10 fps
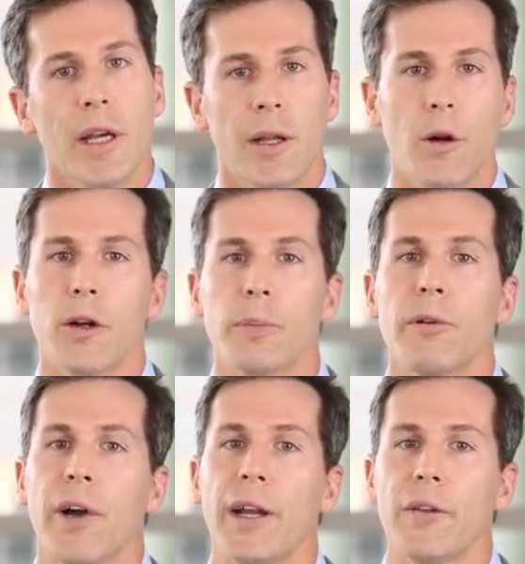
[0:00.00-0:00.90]
in order to
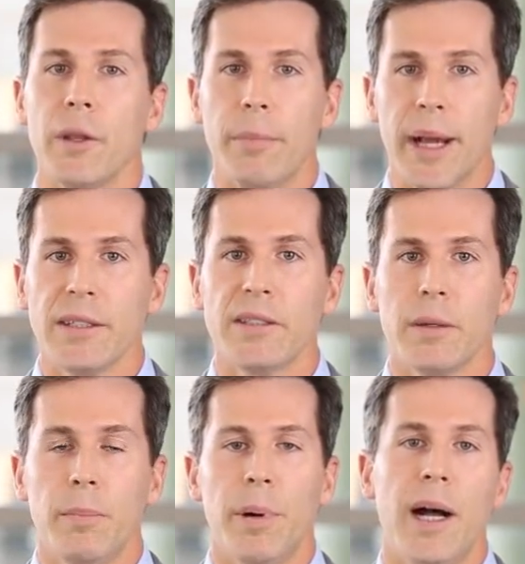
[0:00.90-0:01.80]
provide you the
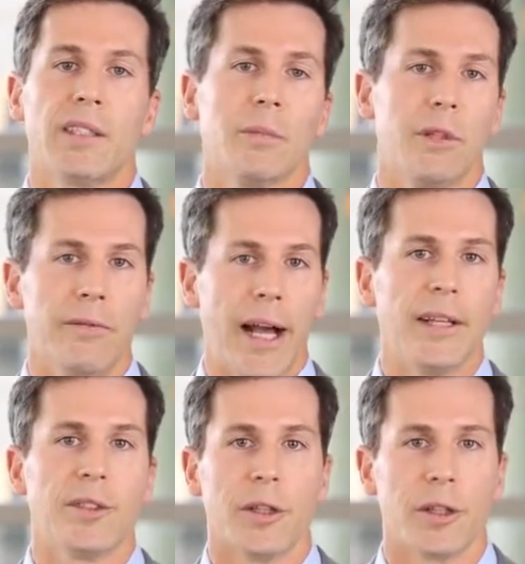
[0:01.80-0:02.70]
best possible
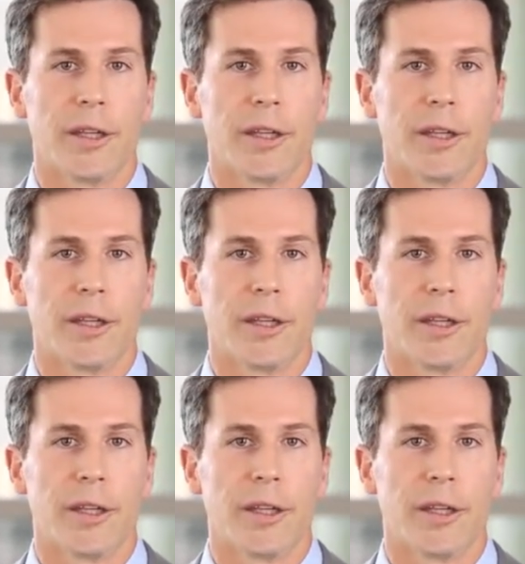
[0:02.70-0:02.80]
vascular